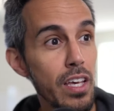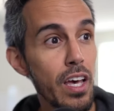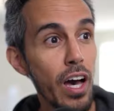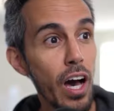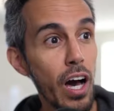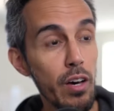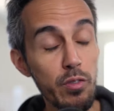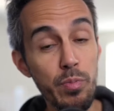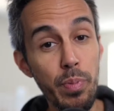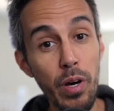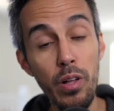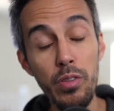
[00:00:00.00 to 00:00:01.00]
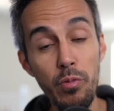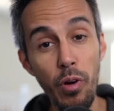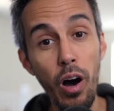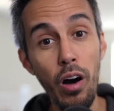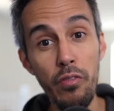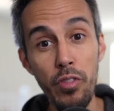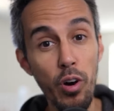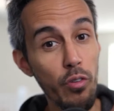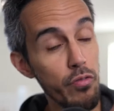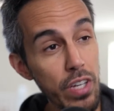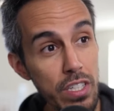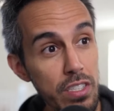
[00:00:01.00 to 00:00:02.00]
It was built off no
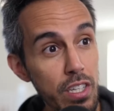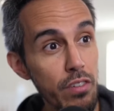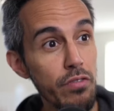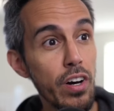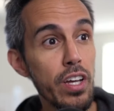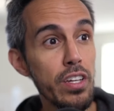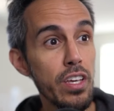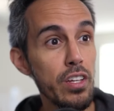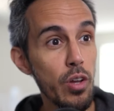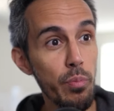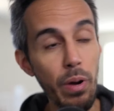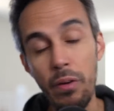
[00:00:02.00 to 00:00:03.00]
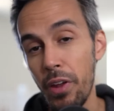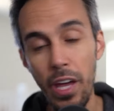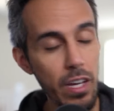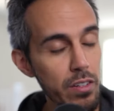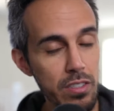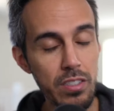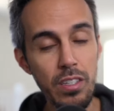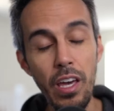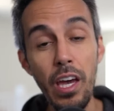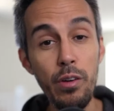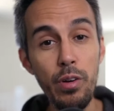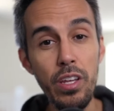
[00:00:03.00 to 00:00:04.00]
VC funding, no private
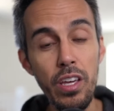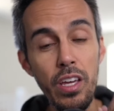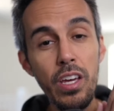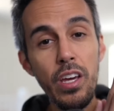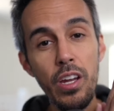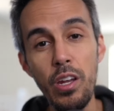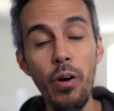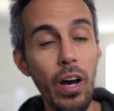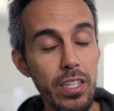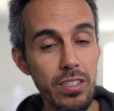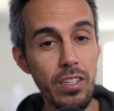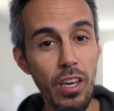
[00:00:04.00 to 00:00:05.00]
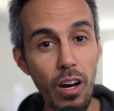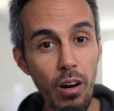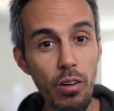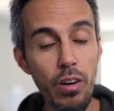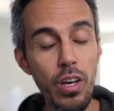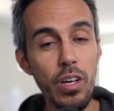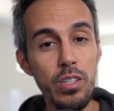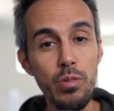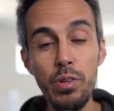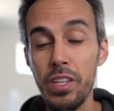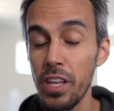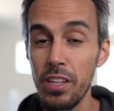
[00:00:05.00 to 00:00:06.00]
equity, no ICO. So
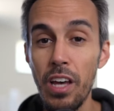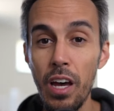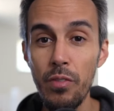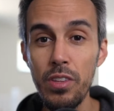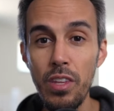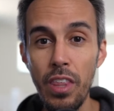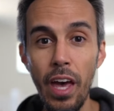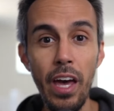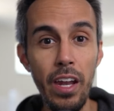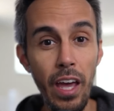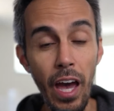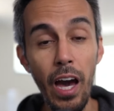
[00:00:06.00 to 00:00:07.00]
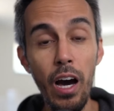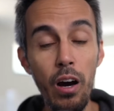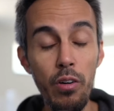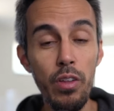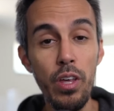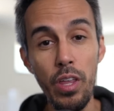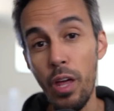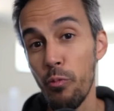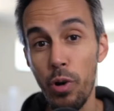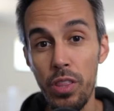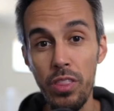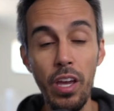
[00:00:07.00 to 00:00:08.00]
we can dive into that, how and
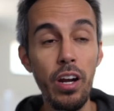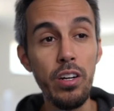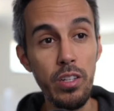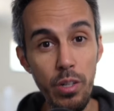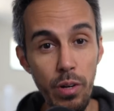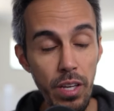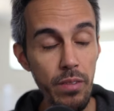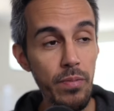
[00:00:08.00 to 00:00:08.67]
what they are doing.